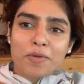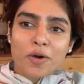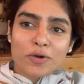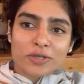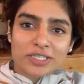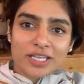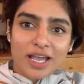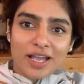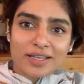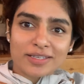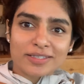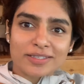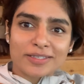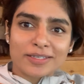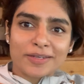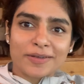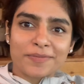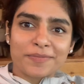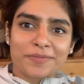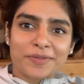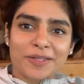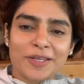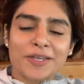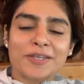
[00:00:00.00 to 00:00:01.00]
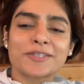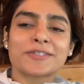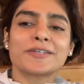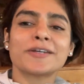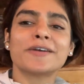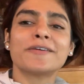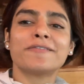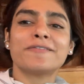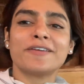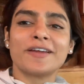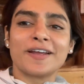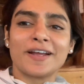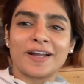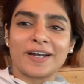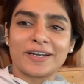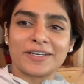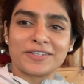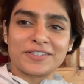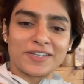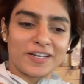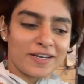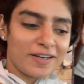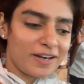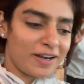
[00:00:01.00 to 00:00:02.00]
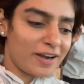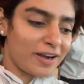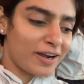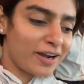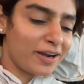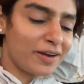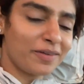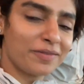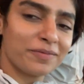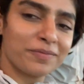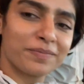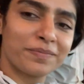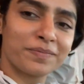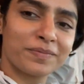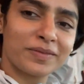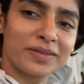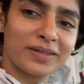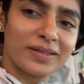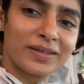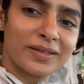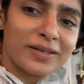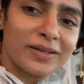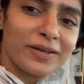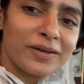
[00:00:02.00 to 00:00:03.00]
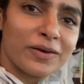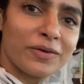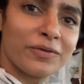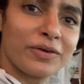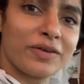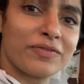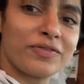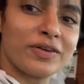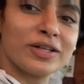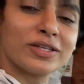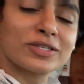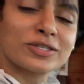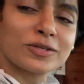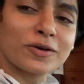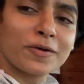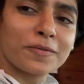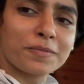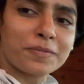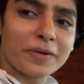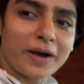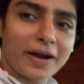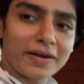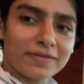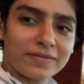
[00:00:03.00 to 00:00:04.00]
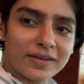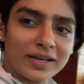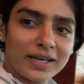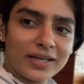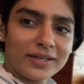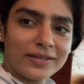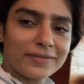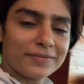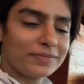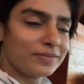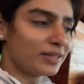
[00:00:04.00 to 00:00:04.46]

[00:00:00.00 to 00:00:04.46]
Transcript: Moses serving our dinner. We feel so private